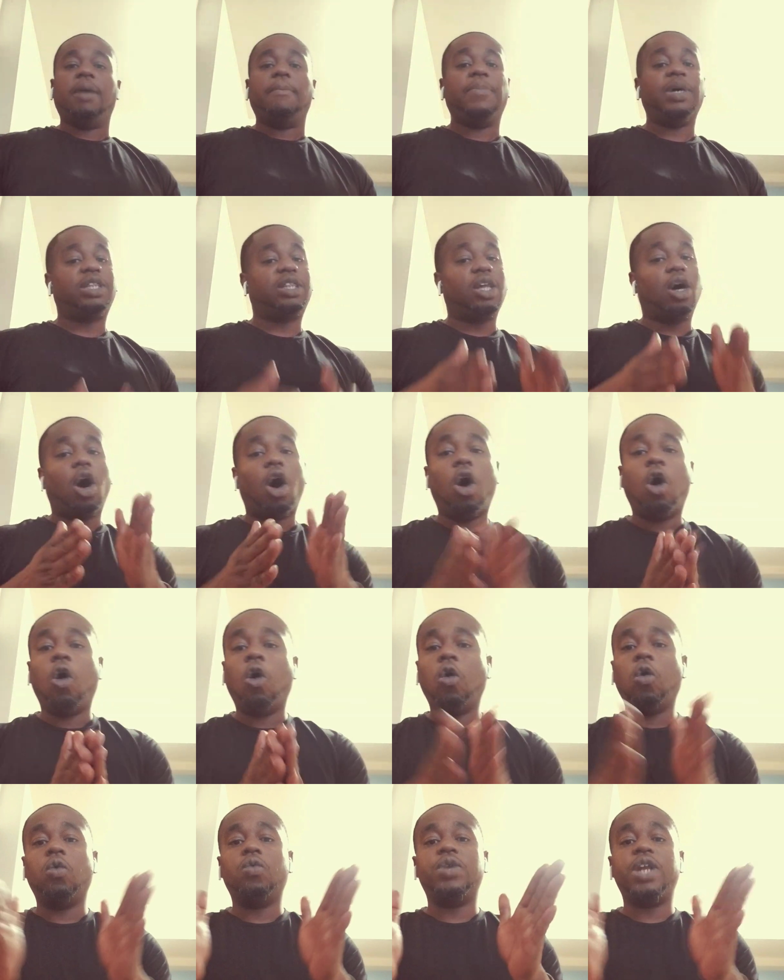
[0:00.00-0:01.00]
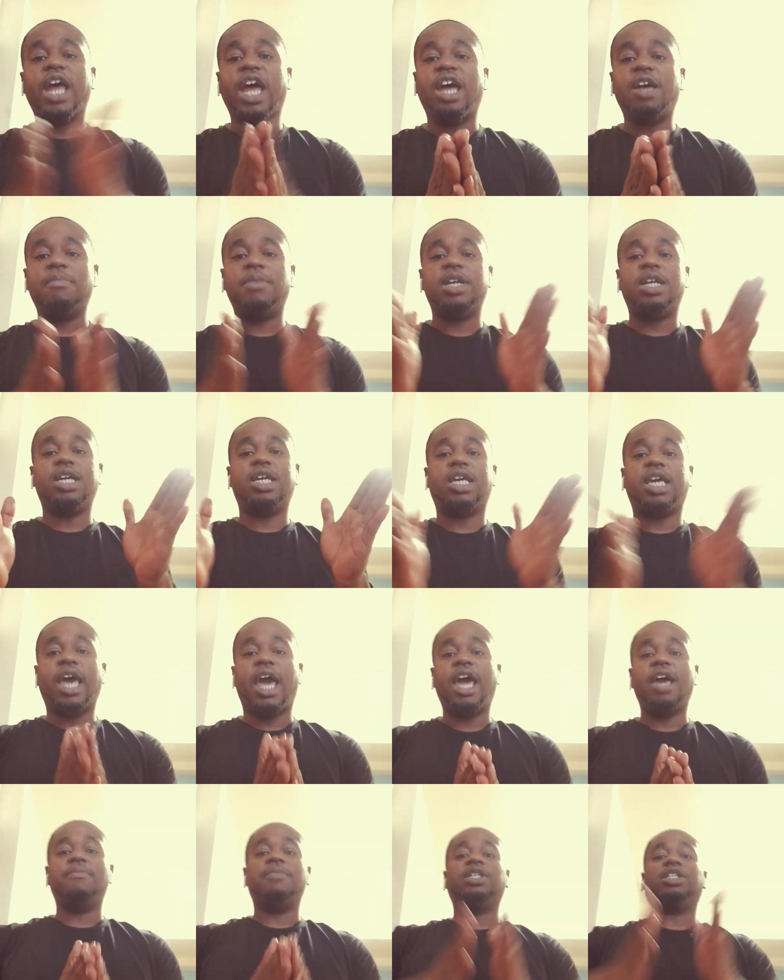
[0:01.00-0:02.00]
But the whole name of the
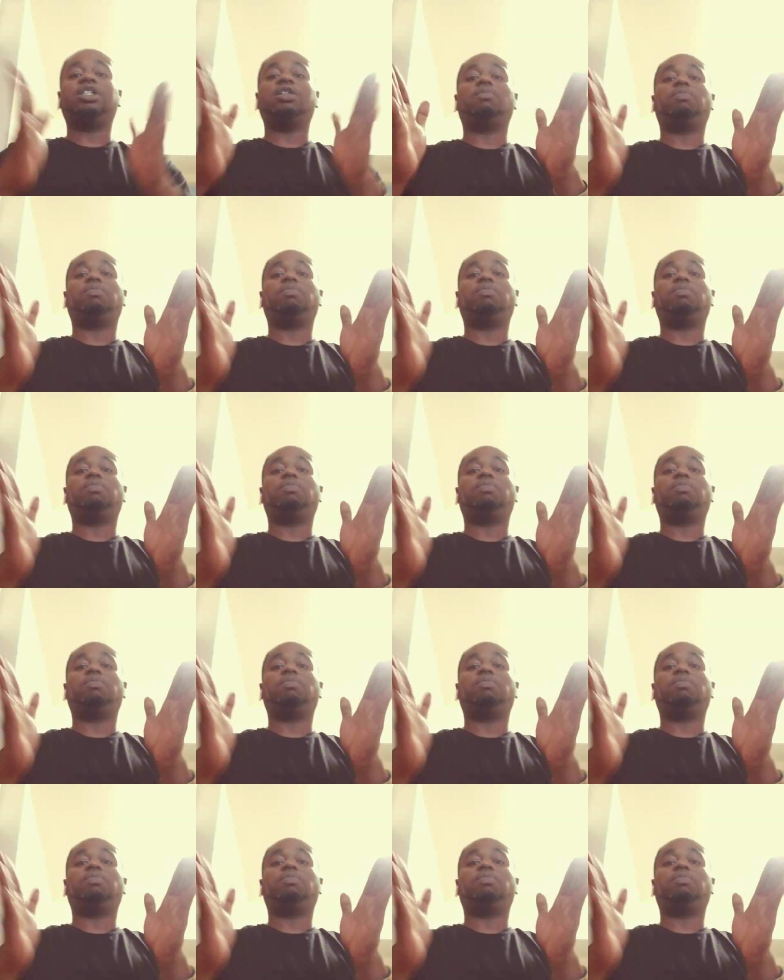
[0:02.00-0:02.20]
game is to